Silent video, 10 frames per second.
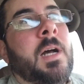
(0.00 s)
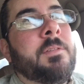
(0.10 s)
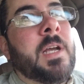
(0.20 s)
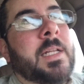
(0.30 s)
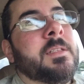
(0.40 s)

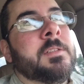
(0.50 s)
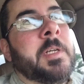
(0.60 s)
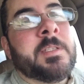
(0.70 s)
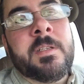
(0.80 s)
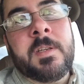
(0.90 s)
I've got the
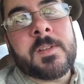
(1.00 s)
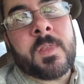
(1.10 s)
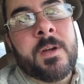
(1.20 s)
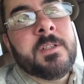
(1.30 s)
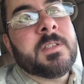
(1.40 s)

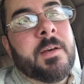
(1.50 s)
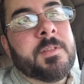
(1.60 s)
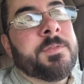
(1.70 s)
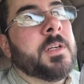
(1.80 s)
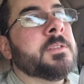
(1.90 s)

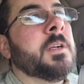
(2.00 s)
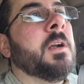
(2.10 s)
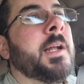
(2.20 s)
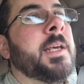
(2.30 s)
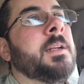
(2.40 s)
6637
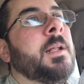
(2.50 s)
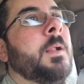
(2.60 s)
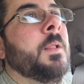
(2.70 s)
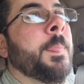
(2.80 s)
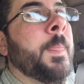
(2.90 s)
filter on it.
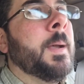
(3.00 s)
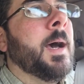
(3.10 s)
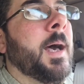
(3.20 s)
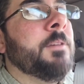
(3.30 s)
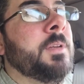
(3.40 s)

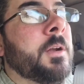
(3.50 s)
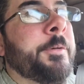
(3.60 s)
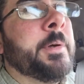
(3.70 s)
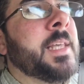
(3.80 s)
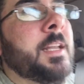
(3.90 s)
If you don't
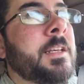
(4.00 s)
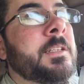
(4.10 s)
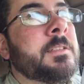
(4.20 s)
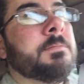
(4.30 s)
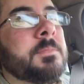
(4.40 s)
know what that
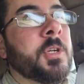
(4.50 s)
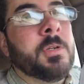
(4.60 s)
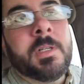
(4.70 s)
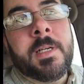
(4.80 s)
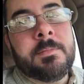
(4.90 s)
is,
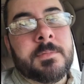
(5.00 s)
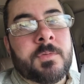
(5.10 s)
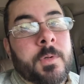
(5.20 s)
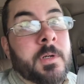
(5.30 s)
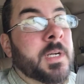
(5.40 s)
Google it.
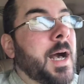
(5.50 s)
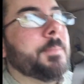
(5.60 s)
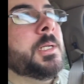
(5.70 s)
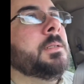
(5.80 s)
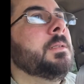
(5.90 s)
It's real
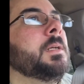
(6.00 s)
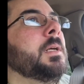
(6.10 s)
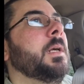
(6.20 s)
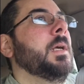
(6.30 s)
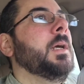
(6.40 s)
common.
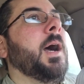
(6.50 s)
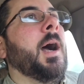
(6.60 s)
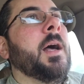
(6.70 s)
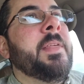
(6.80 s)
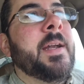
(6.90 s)

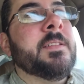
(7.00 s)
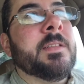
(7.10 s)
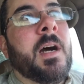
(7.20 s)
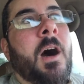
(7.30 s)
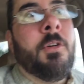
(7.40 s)
That is
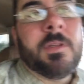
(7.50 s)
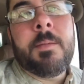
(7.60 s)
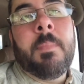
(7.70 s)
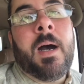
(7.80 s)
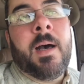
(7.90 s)
the
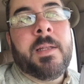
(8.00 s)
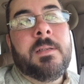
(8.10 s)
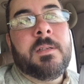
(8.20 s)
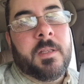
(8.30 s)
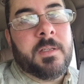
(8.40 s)
only
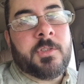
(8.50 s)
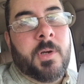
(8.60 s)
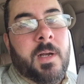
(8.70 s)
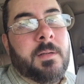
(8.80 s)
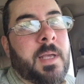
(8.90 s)
mod to this
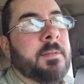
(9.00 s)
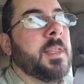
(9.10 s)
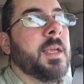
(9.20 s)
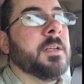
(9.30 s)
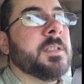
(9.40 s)
truck.
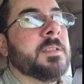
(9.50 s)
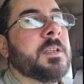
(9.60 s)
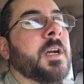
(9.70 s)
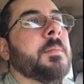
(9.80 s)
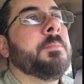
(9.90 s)
Everything else is
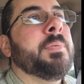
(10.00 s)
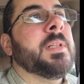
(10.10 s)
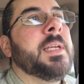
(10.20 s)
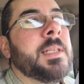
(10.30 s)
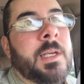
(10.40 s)

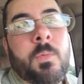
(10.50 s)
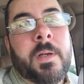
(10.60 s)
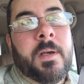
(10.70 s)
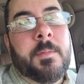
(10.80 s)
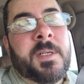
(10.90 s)
completely
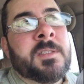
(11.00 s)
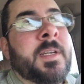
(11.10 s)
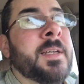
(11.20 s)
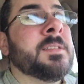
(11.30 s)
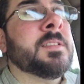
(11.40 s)

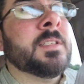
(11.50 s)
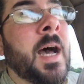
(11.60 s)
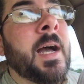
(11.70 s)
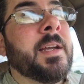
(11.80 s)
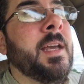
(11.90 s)
100%
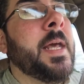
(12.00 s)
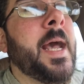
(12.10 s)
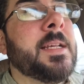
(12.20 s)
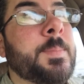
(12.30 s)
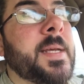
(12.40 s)
stock and
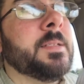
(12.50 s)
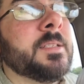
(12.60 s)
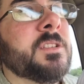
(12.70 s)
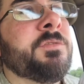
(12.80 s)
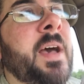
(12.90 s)
has been
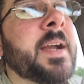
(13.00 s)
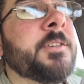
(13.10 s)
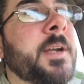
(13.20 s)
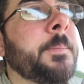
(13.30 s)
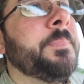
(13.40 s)
since
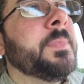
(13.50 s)
factory.